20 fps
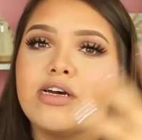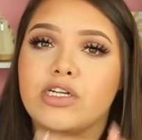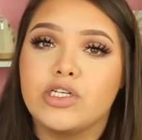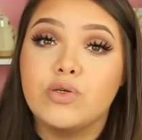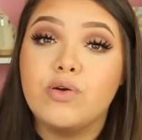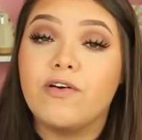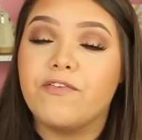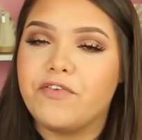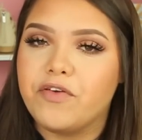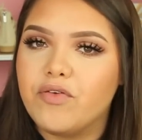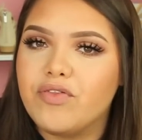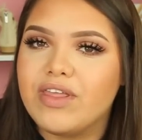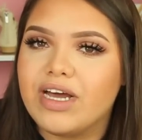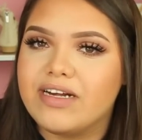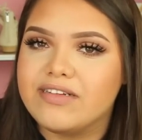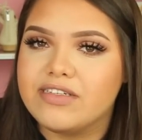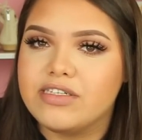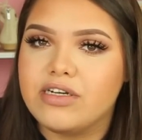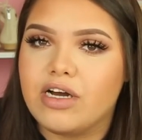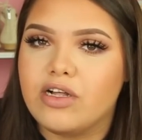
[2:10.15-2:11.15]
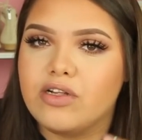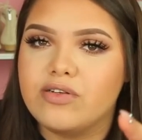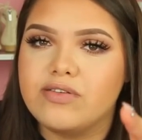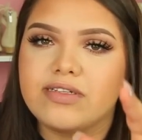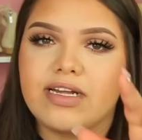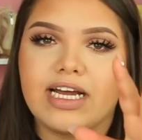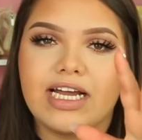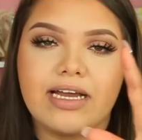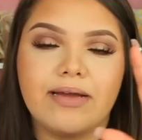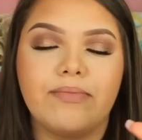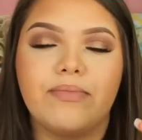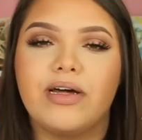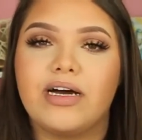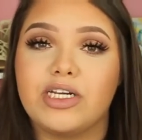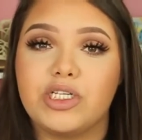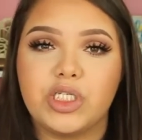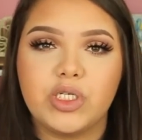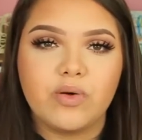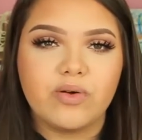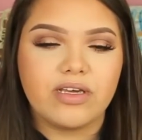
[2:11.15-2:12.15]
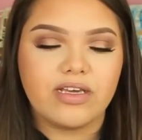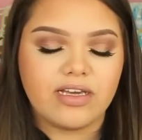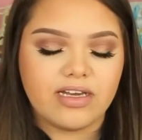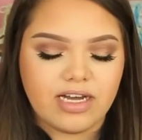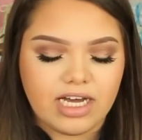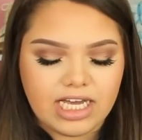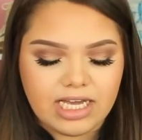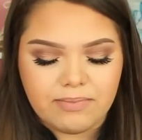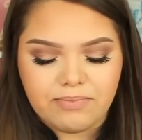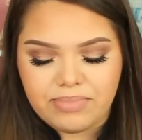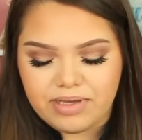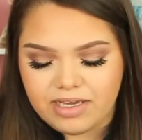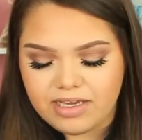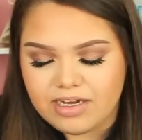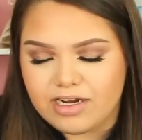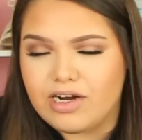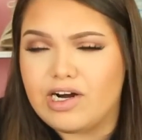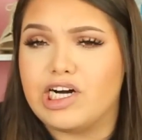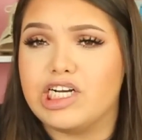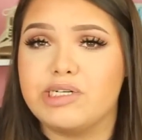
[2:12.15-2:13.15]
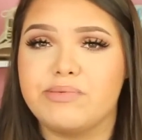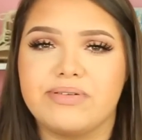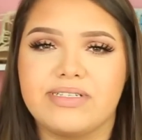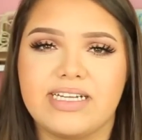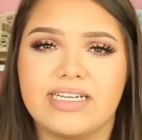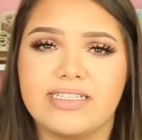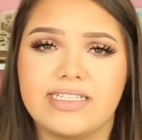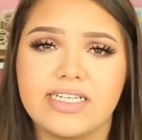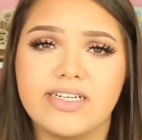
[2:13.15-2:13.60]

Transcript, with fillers: To a few $1,000s. I am not joking. I am being 100%